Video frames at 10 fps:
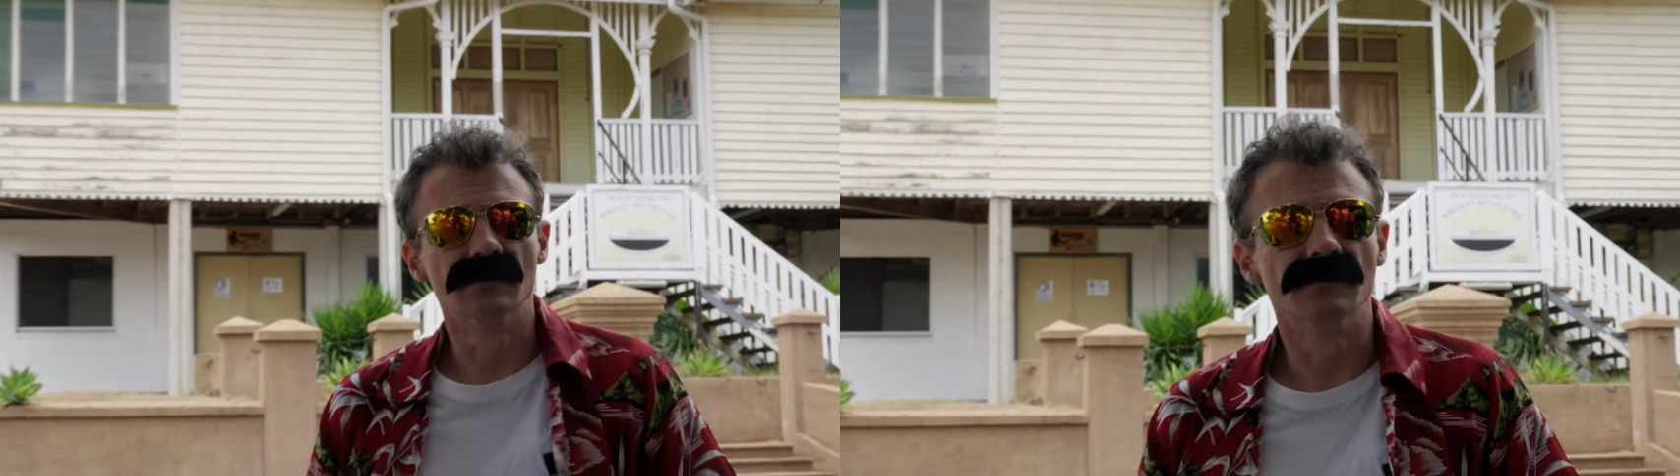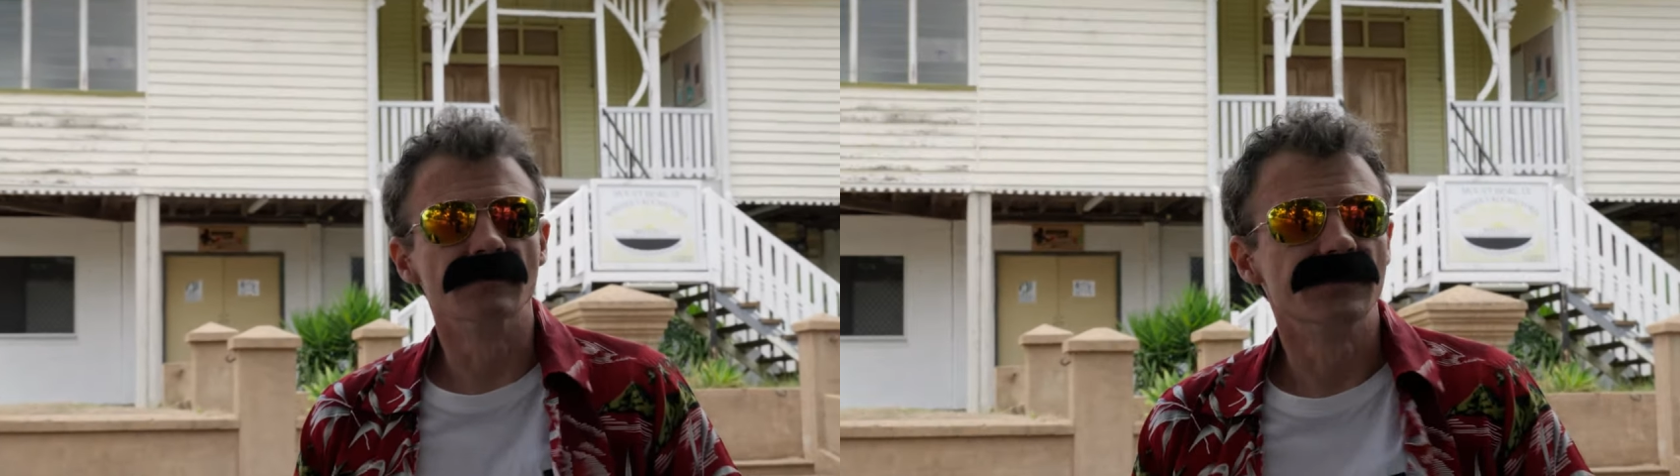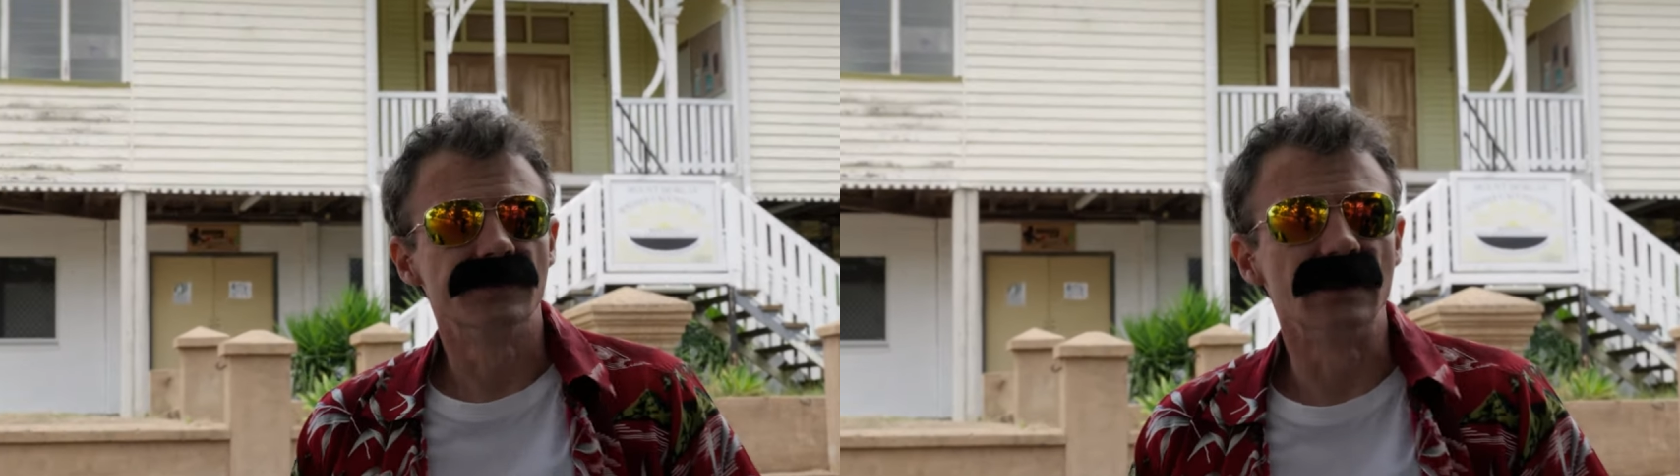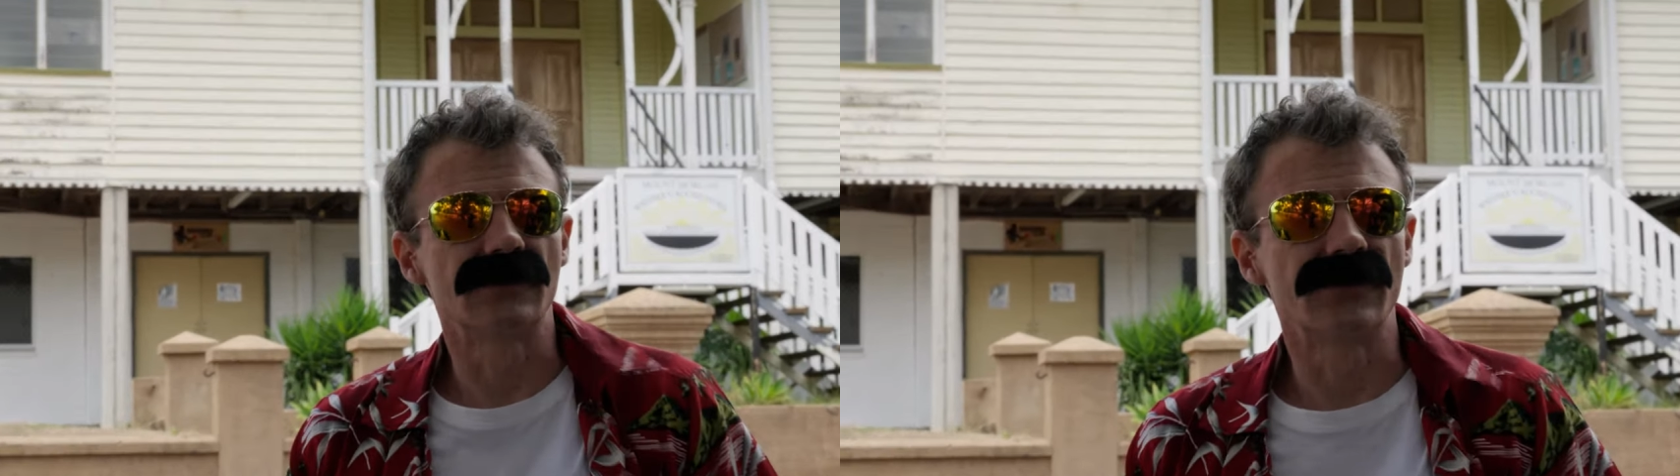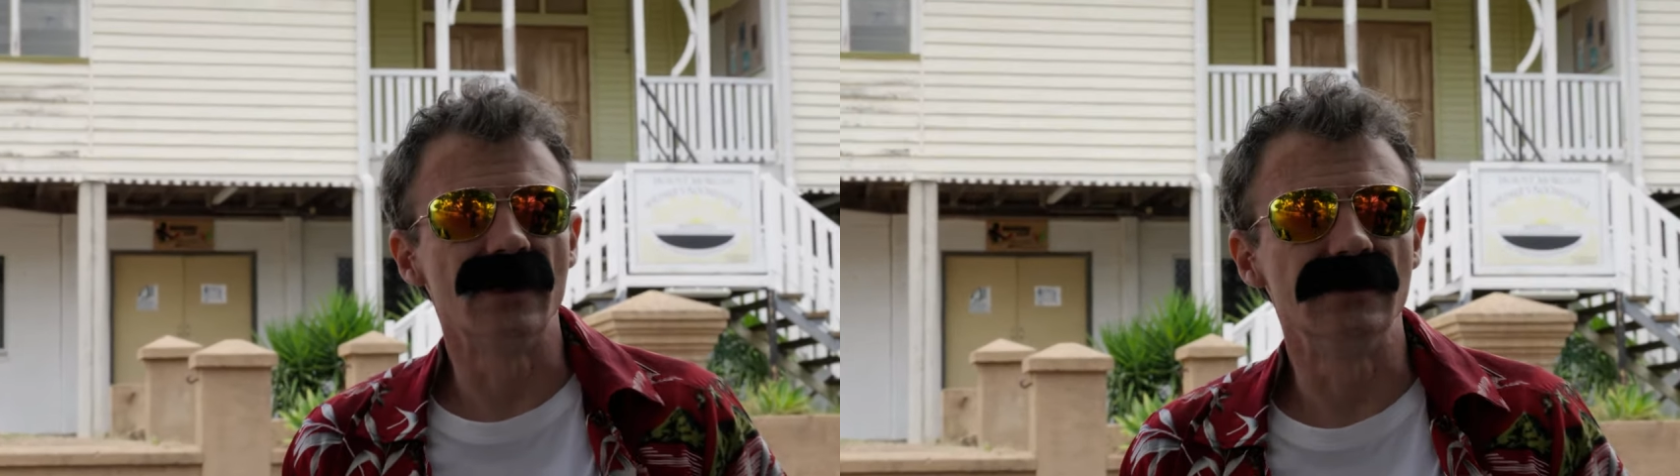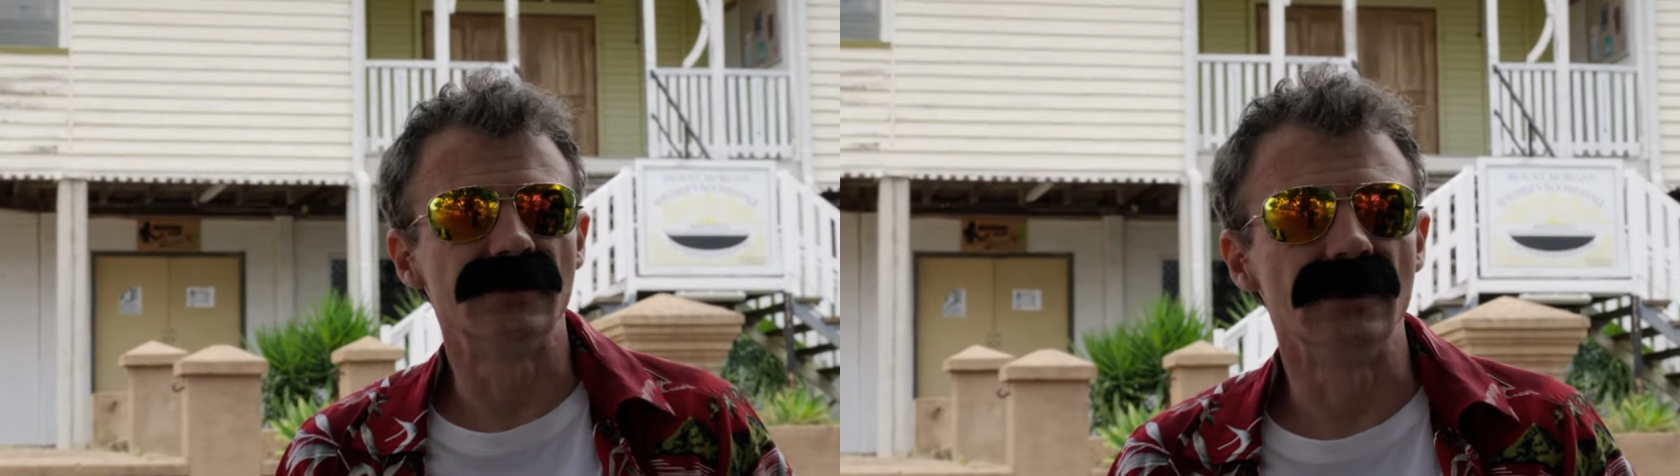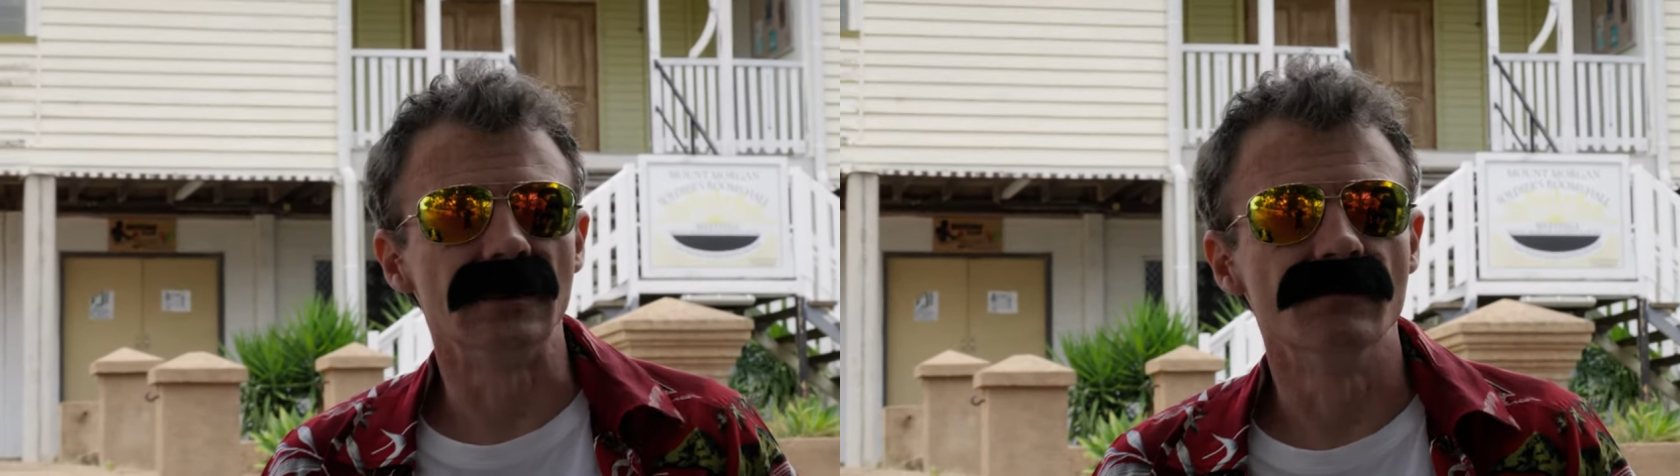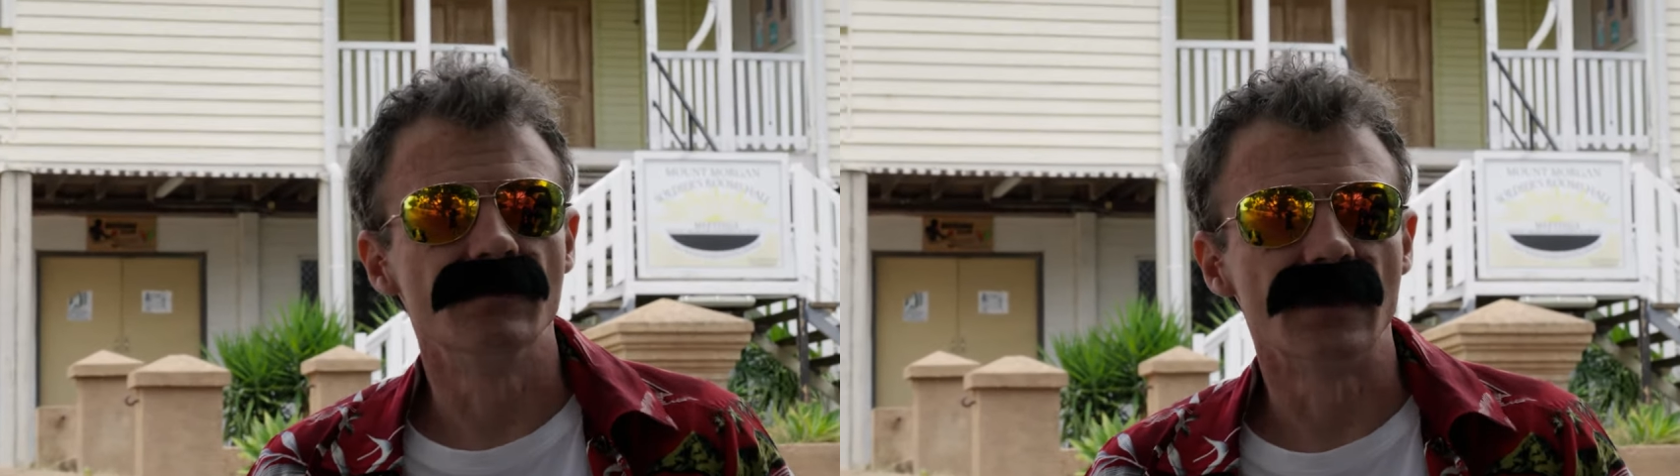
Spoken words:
or Dick Tracy,